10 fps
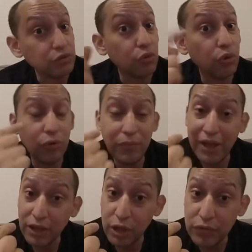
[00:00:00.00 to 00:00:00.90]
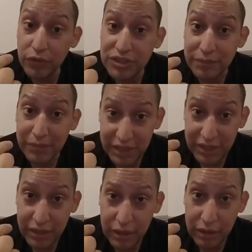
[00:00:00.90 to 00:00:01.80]
And then we can roll
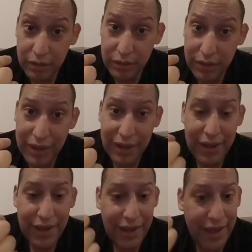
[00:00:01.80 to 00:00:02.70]
back over to me,